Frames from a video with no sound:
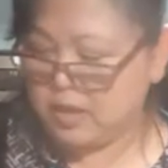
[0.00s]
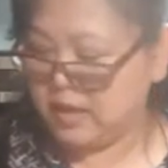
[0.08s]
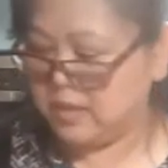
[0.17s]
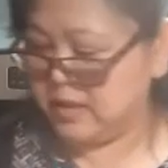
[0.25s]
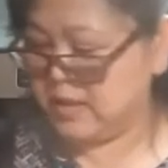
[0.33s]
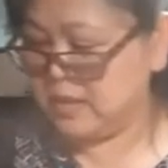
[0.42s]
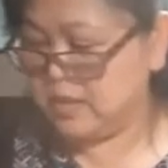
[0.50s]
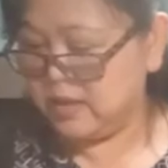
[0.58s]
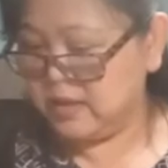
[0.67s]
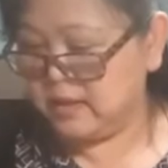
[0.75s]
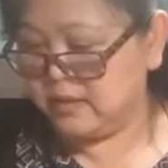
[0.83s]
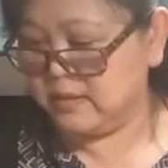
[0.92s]
And
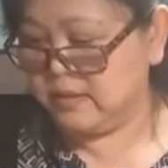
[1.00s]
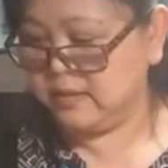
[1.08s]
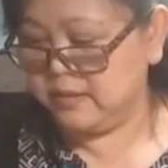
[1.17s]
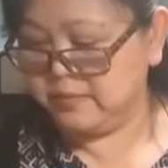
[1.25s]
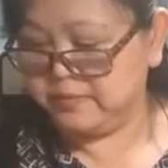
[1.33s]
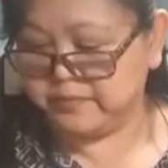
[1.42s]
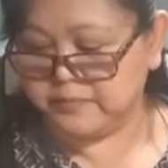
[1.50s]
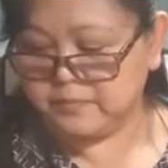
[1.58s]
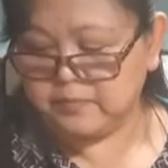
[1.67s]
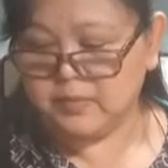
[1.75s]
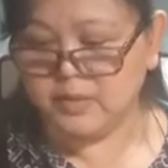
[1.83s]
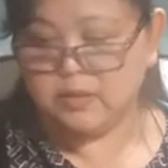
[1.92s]
then
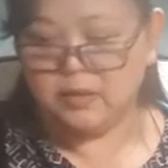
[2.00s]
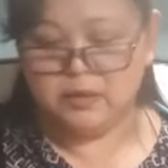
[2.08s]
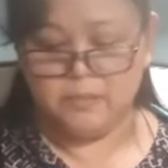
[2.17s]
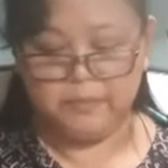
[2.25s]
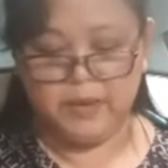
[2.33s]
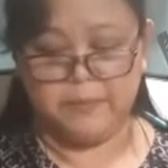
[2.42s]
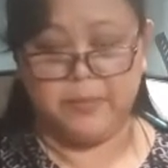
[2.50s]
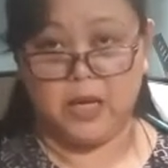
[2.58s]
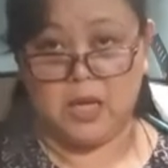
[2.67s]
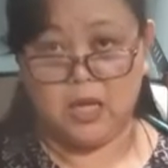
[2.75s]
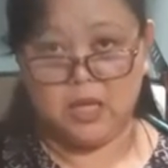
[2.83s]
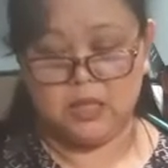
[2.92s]

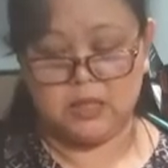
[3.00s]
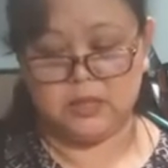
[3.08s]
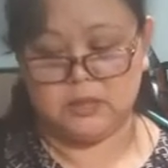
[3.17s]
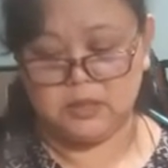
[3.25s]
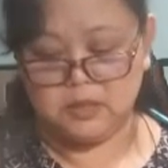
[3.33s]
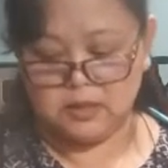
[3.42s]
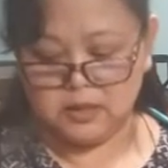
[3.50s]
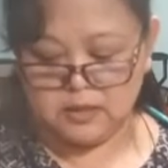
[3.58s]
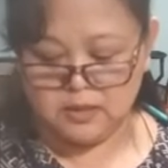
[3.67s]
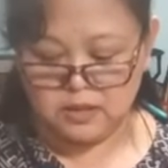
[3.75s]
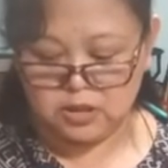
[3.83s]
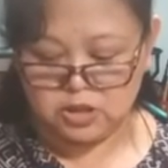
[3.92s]
pepper.
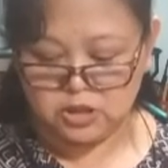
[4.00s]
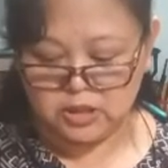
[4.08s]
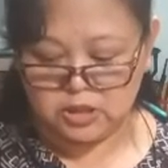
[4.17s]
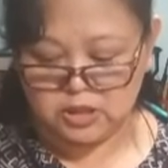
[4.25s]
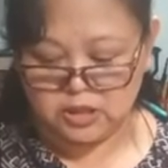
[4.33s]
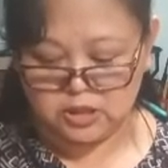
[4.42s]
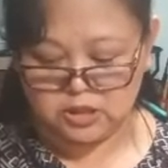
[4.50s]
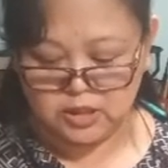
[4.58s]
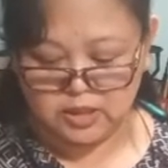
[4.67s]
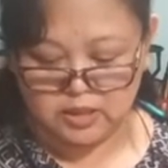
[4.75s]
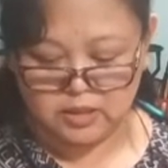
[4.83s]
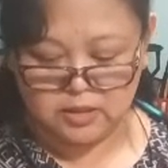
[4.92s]
Shake, shake,
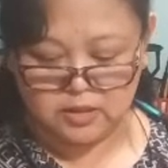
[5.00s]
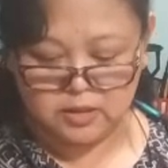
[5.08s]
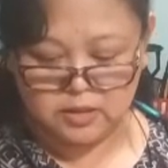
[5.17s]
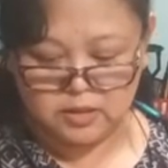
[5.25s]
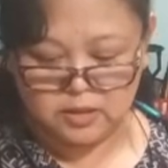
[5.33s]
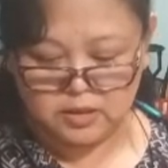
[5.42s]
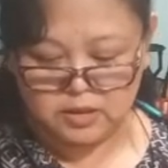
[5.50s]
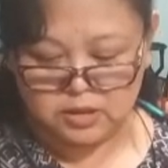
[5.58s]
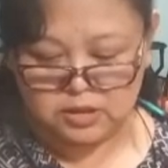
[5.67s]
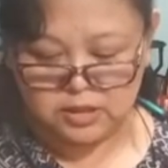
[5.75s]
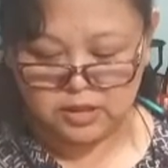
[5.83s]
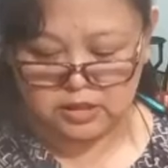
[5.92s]
shake.
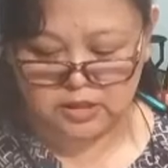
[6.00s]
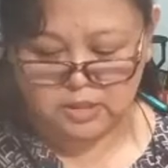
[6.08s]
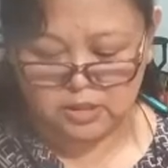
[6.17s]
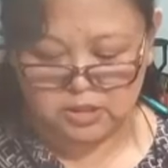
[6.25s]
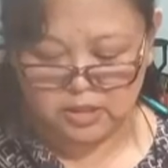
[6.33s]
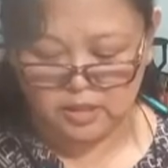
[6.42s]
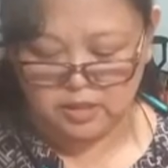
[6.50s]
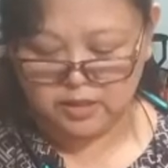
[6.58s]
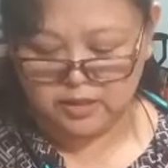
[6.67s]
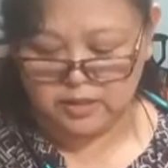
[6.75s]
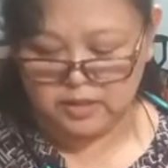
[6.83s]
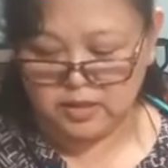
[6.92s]
Shake, shake, shake.
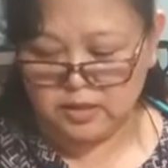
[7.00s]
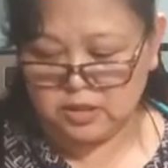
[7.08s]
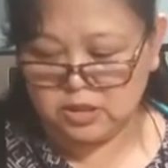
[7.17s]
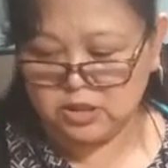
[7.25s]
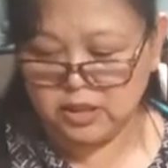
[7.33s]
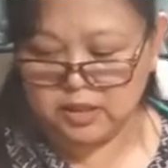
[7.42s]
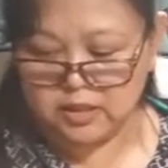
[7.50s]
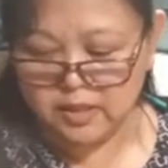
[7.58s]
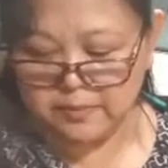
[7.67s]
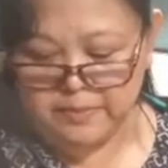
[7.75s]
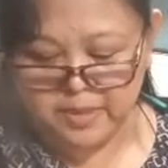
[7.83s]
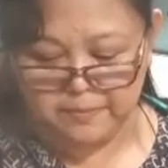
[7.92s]
Shake the
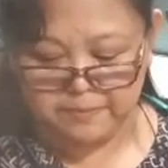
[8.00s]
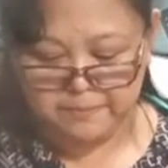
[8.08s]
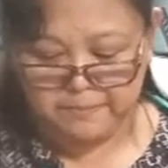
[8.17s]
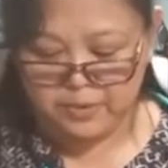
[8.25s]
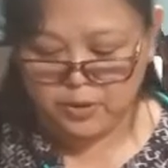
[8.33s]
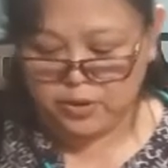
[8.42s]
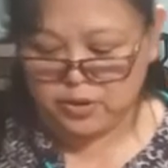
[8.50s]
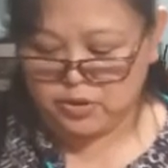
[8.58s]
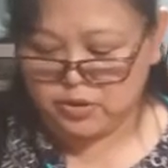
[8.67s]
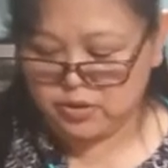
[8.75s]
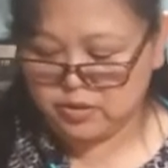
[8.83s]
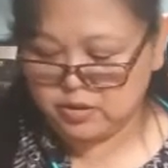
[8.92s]
pepper.
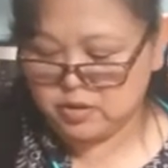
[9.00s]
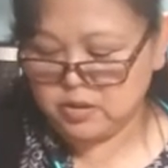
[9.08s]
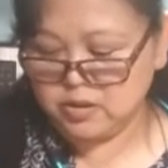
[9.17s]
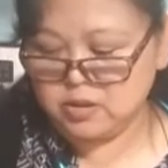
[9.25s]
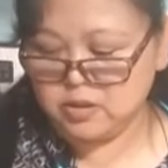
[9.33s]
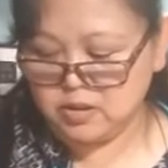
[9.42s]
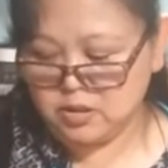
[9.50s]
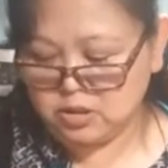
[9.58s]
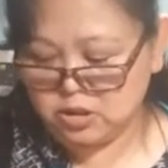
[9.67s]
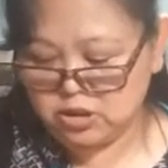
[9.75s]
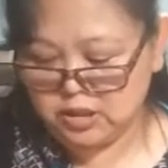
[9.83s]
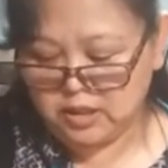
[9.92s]

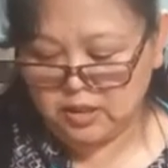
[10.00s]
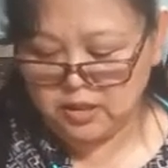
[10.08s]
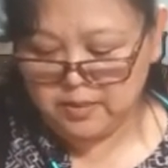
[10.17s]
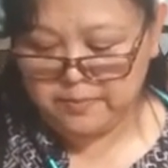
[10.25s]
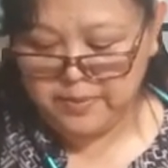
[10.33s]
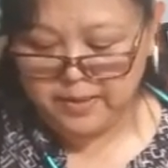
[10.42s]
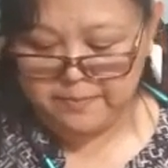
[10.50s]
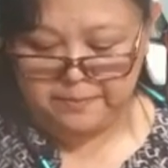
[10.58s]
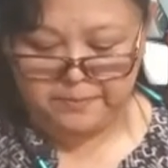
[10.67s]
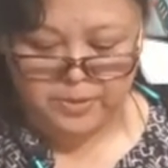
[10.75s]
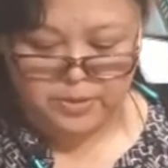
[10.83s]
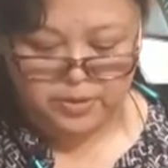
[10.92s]
Shake the
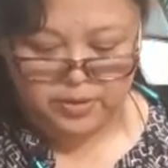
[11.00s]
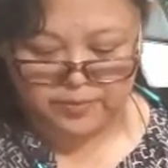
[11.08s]
pepper.